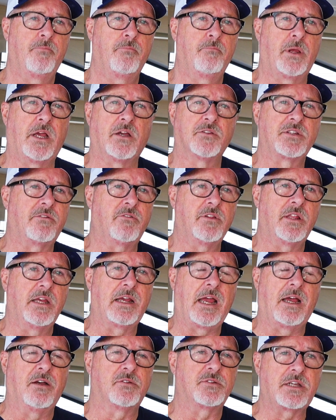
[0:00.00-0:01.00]
Because
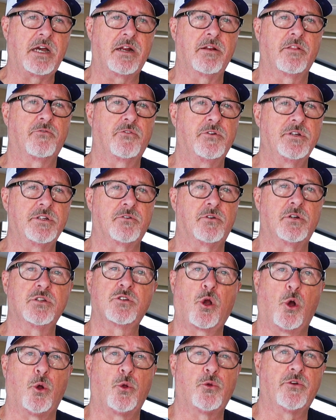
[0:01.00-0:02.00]
everything outside of the freezer is
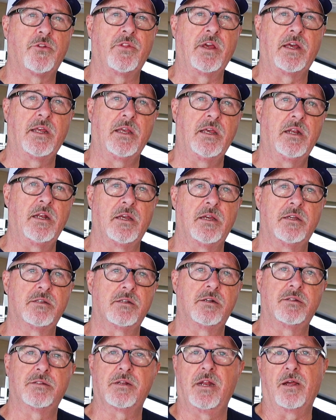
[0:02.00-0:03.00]
colder than it is,
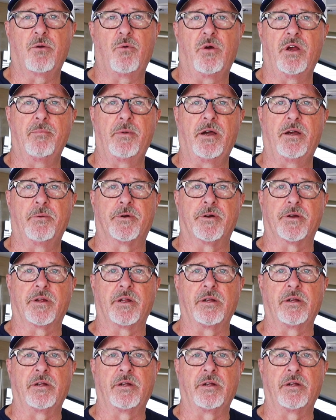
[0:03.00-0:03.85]
and it's like, why am I working?